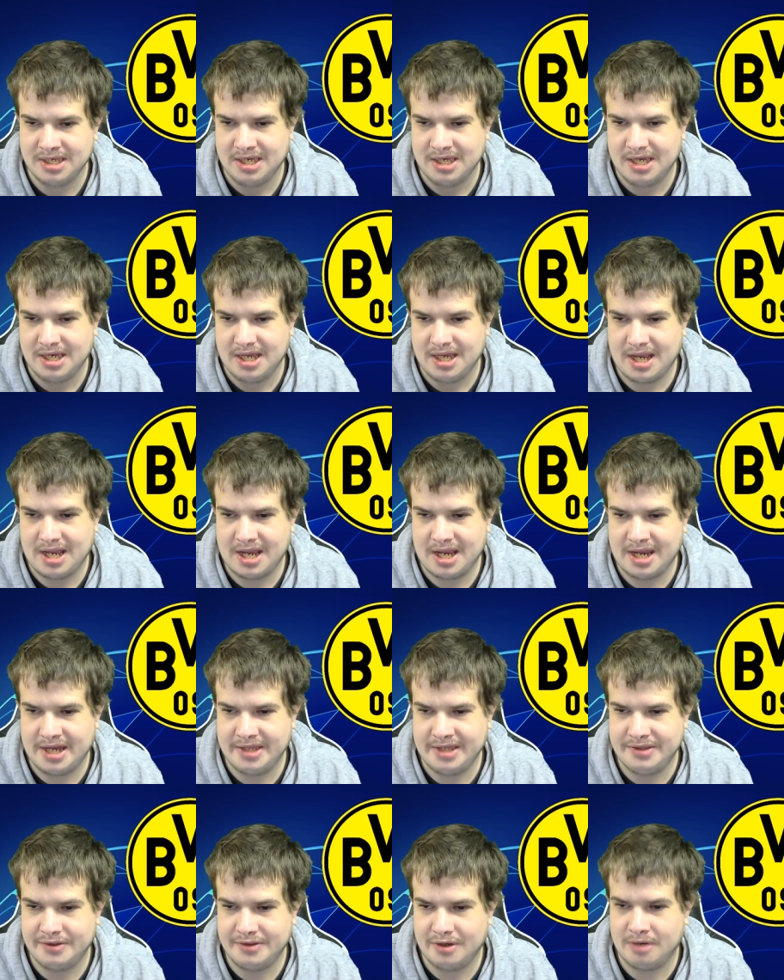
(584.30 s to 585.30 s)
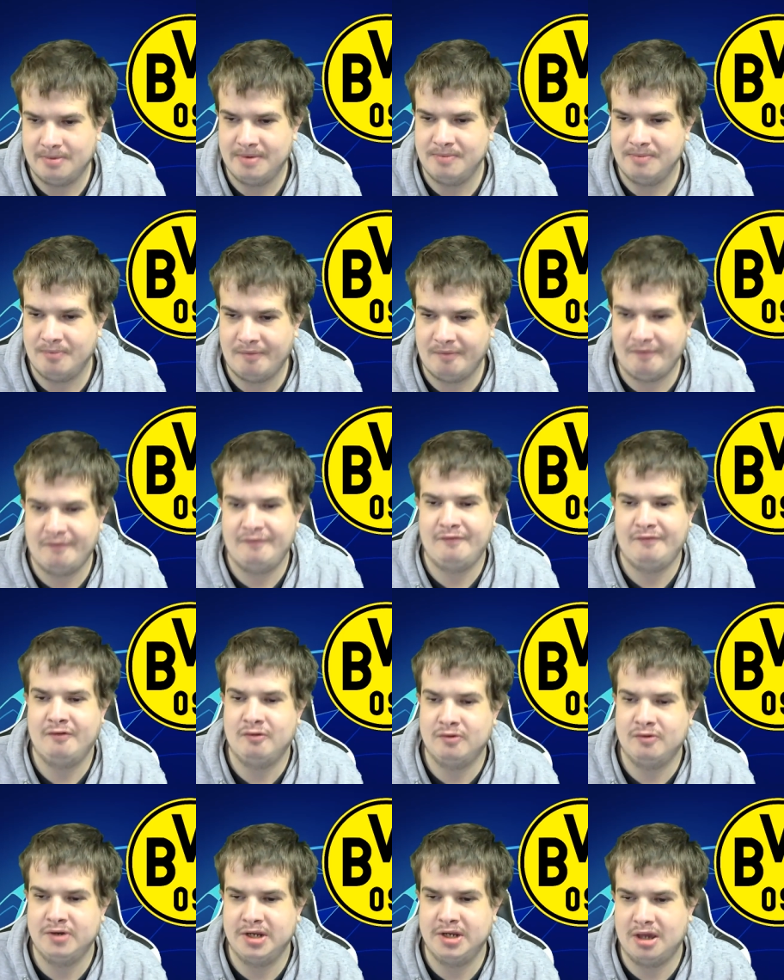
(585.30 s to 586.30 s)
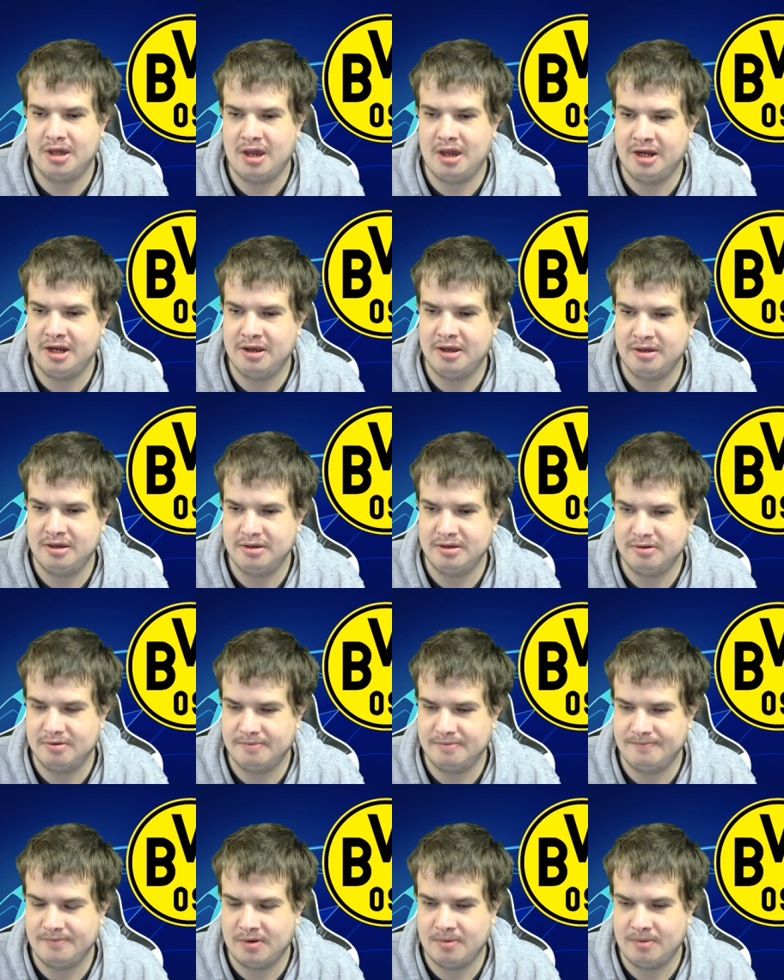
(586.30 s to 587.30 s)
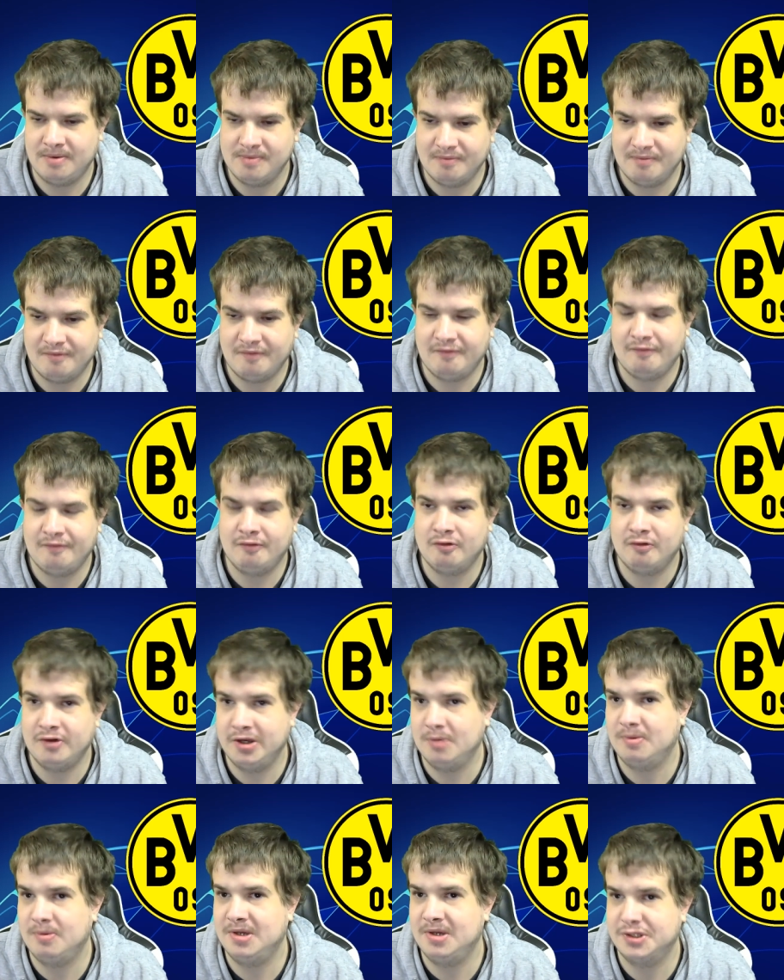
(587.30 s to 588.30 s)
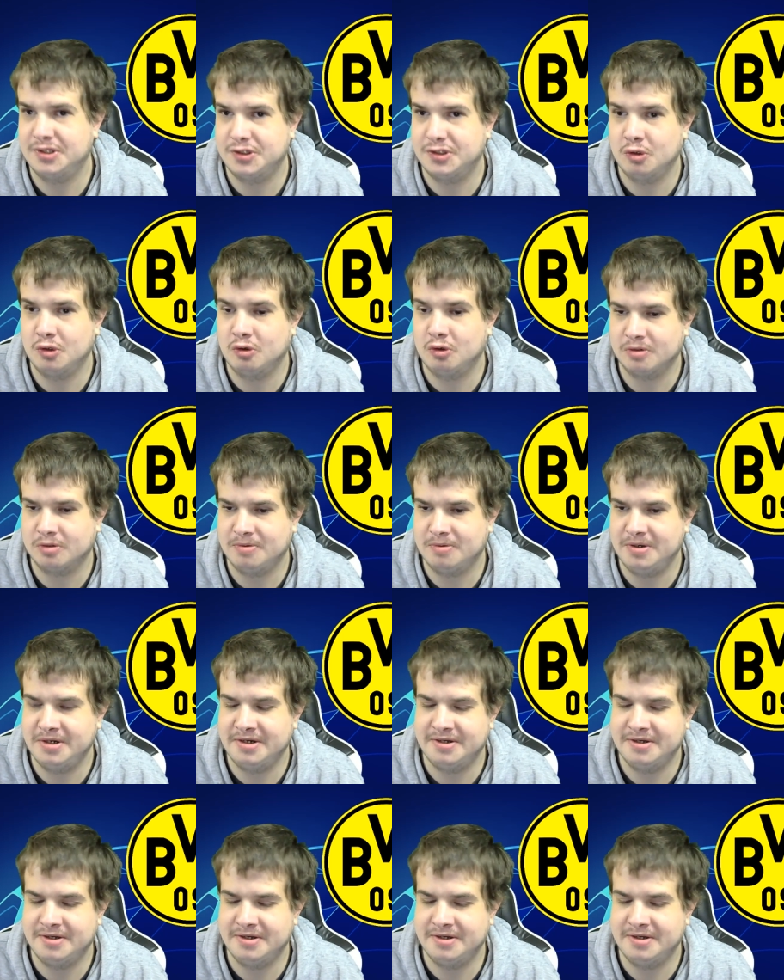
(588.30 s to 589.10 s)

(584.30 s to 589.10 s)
and I remember the 4 uh, I went for 4 0 to Dortmund.